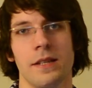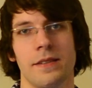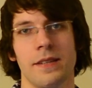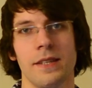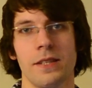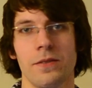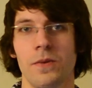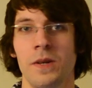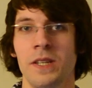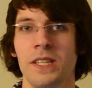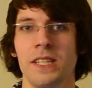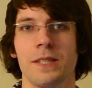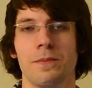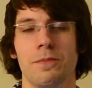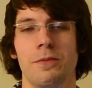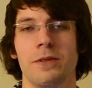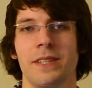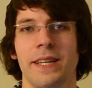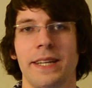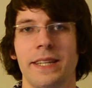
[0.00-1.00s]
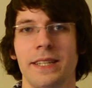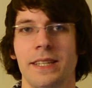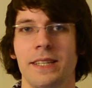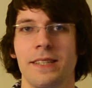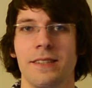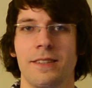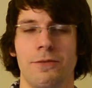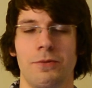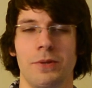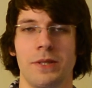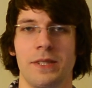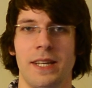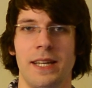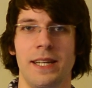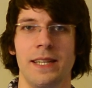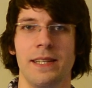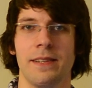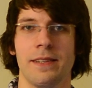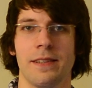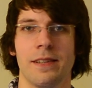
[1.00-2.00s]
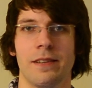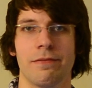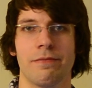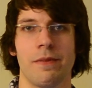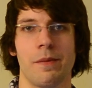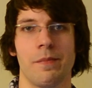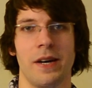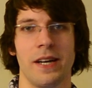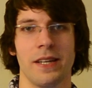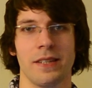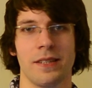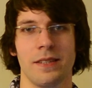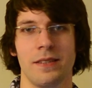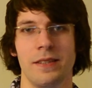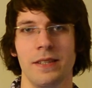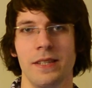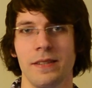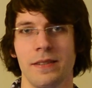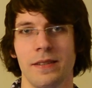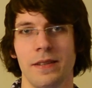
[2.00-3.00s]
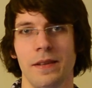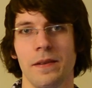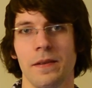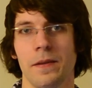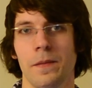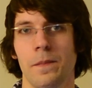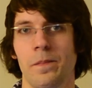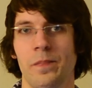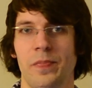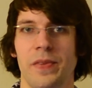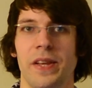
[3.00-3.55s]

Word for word: This one is presenting the results of my master's thesis.